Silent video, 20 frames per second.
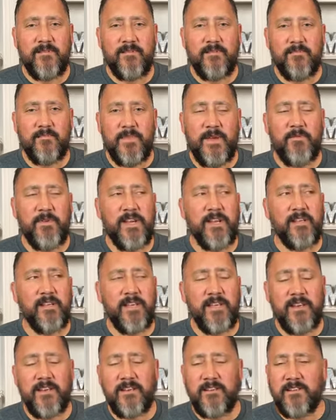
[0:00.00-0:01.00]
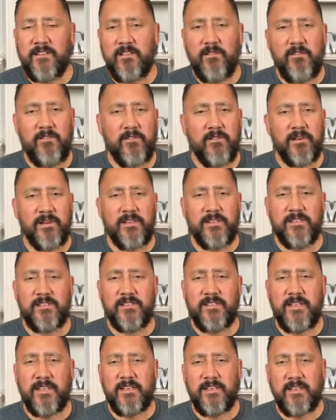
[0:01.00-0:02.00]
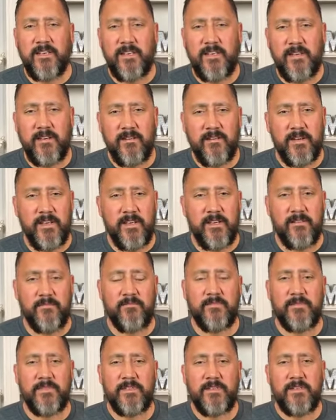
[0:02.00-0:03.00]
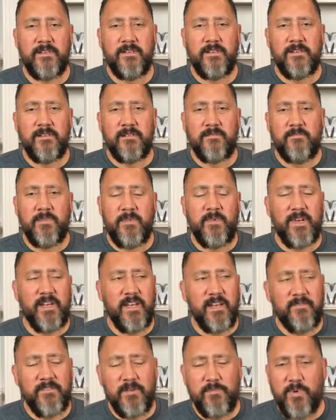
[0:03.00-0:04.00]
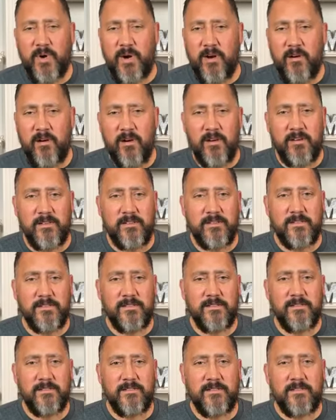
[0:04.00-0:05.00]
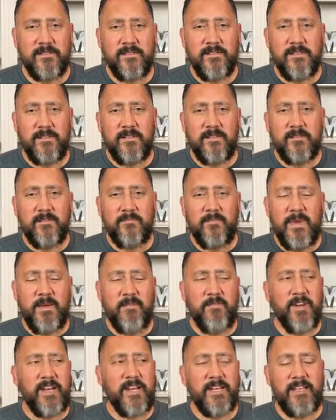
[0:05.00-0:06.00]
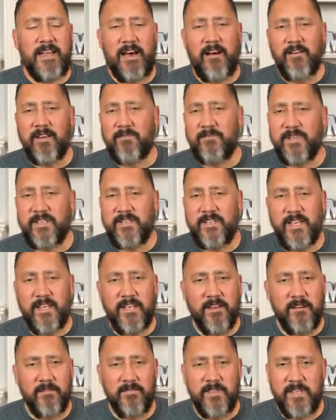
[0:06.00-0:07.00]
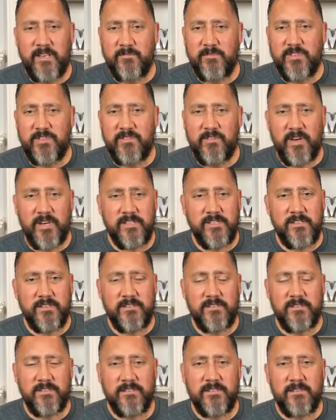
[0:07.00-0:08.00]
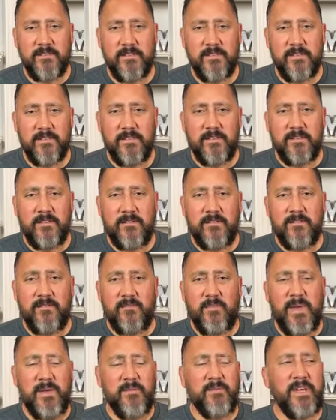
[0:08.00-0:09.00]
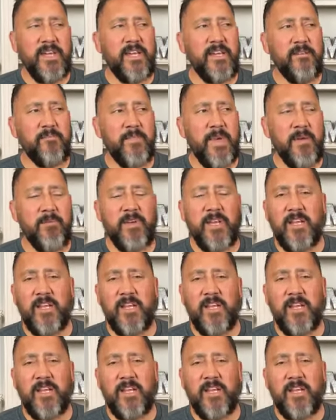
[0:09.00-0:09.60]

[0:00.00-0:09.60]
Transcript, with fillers: May we lean into the Lord and seek to hear him. May we lift up our hearts. May we allow him to take care of the obstructions. May we, may we